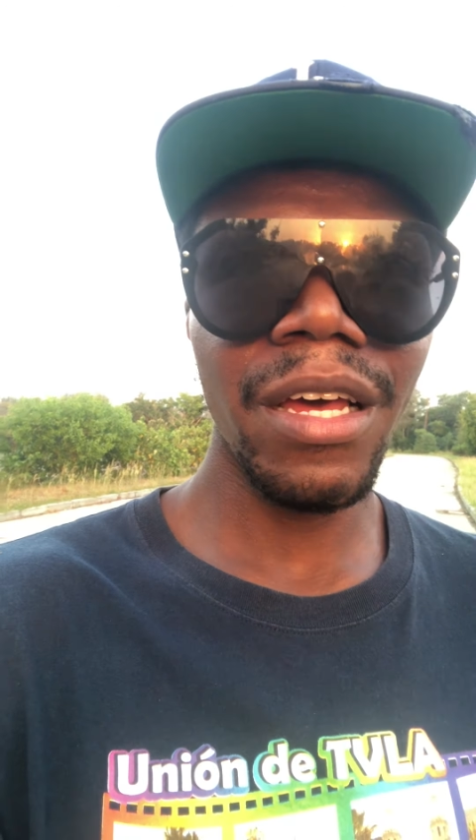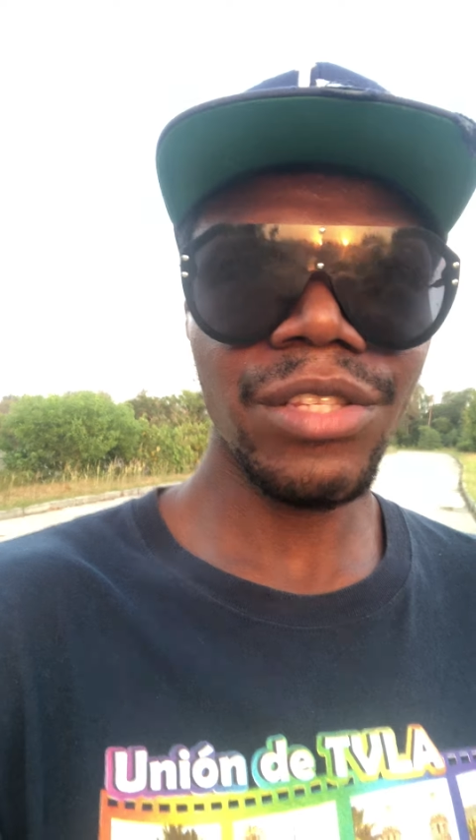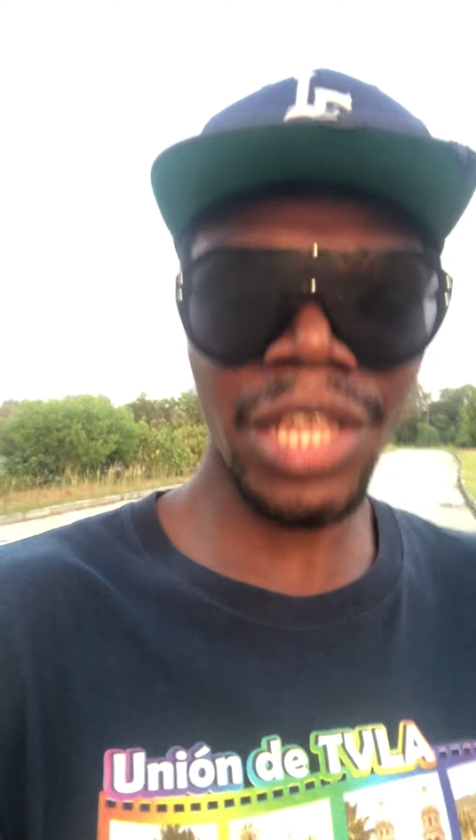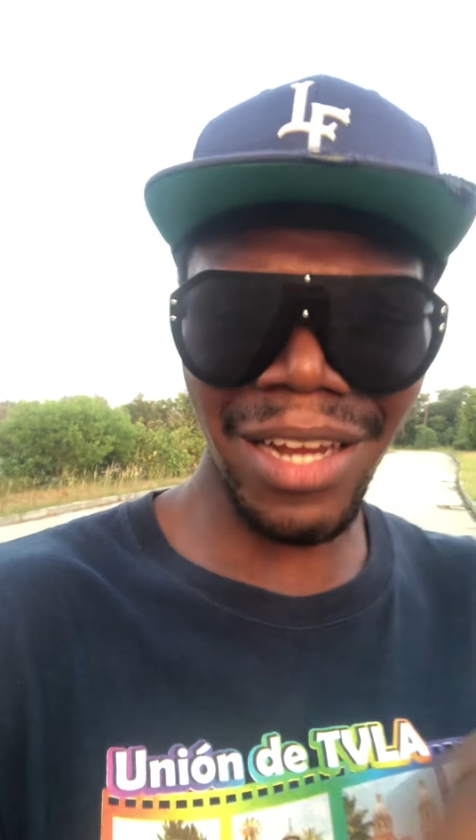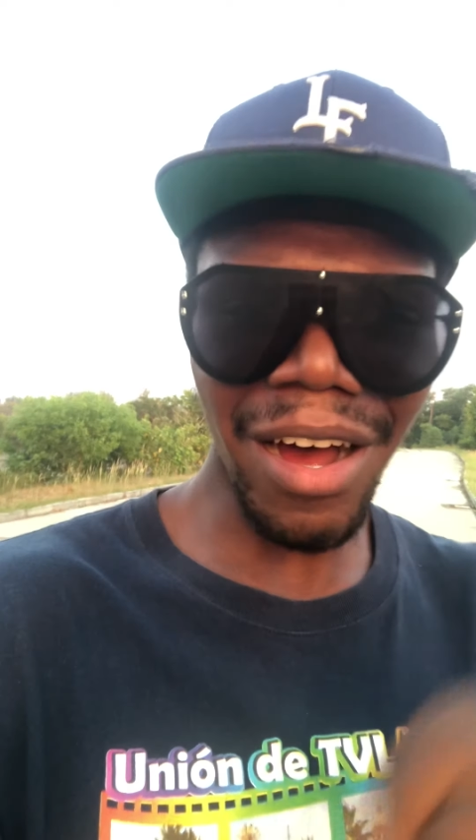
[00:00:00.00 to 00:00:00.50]

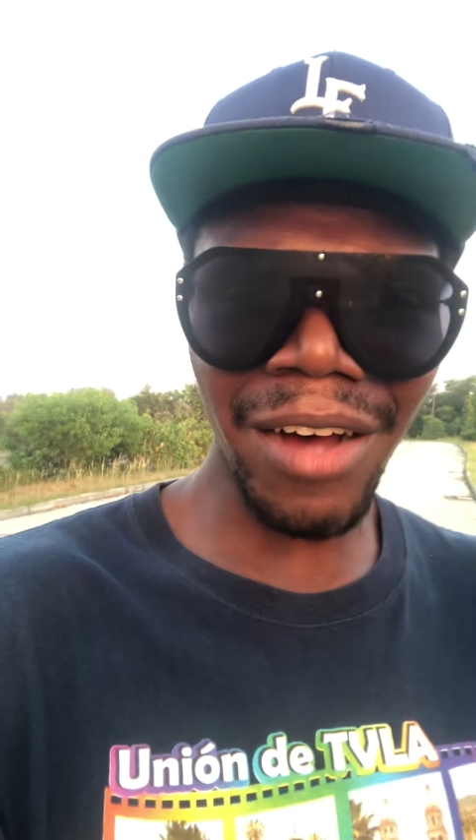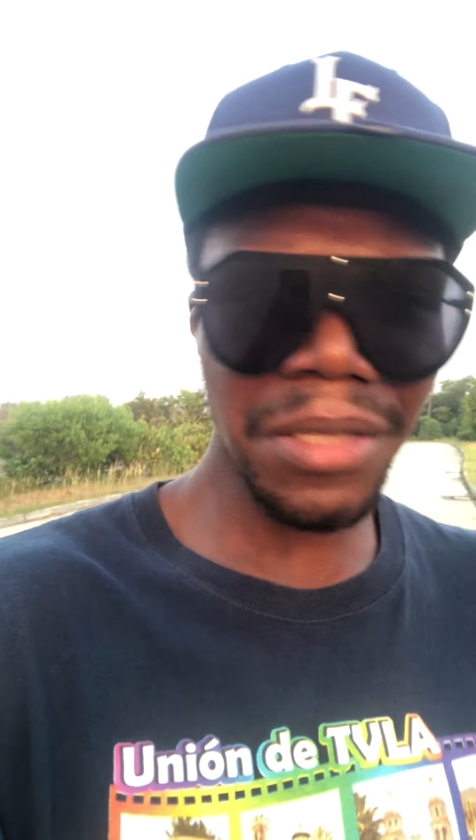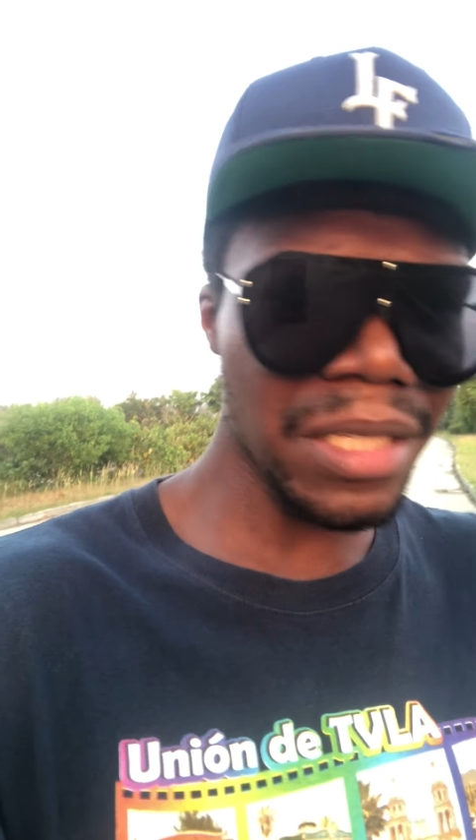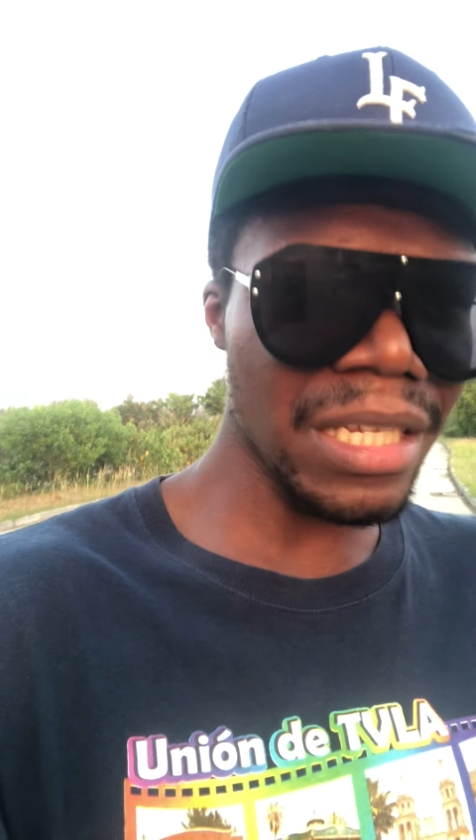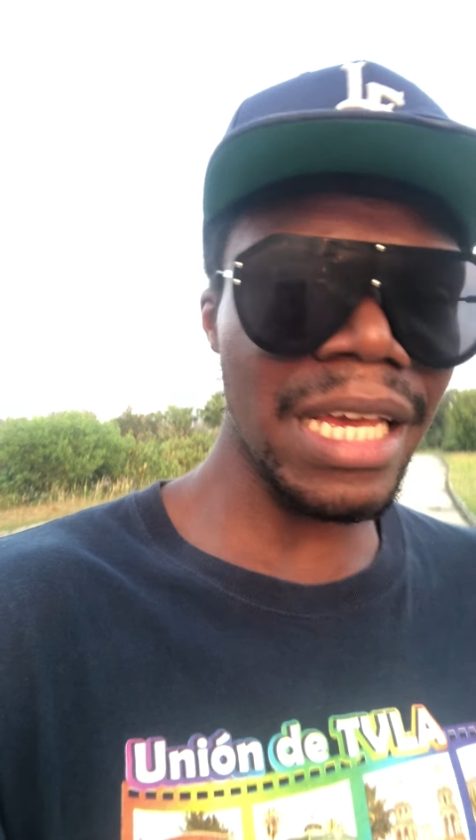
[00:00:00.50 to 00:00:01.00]
to the
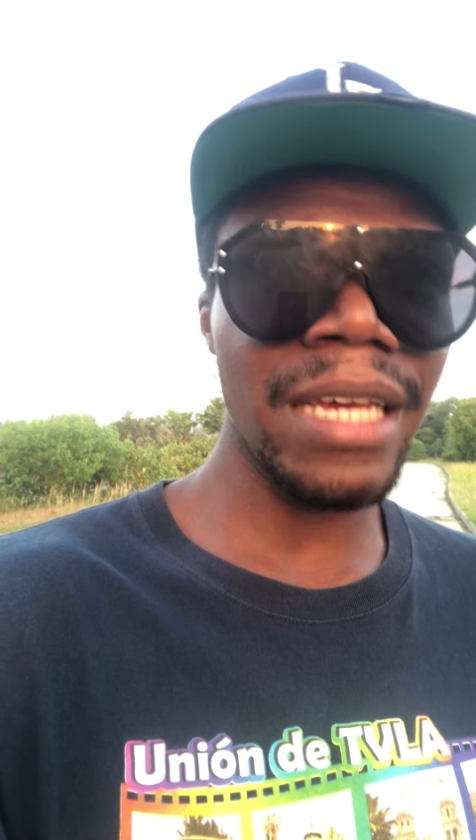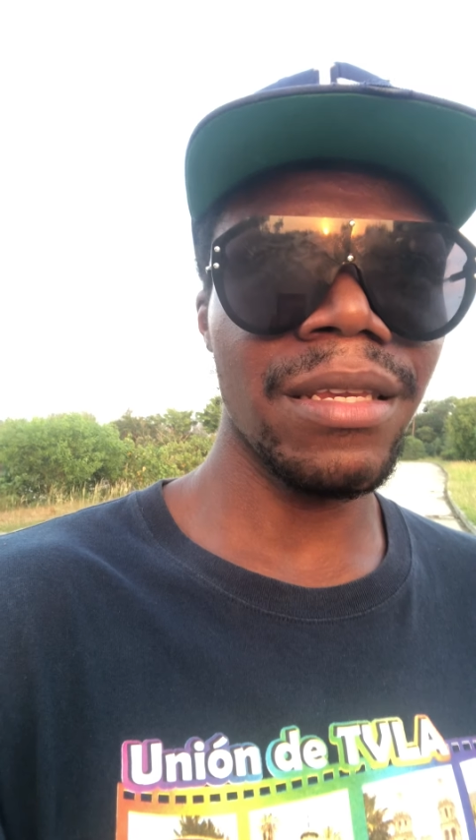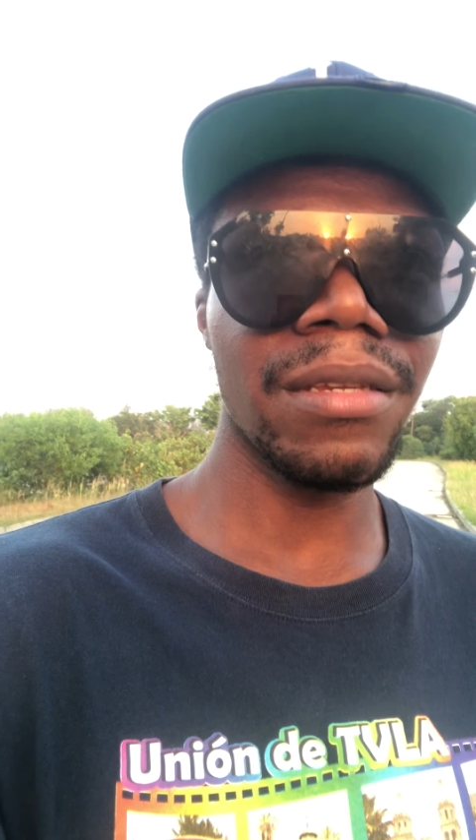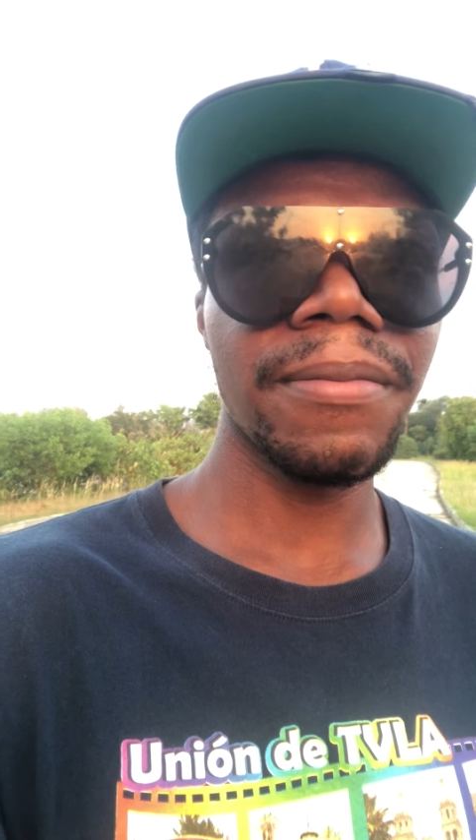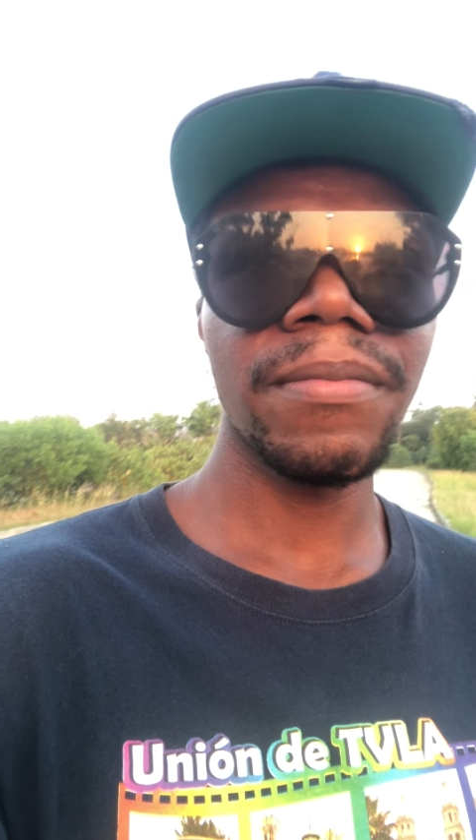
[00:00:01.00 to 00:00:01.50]
unseen.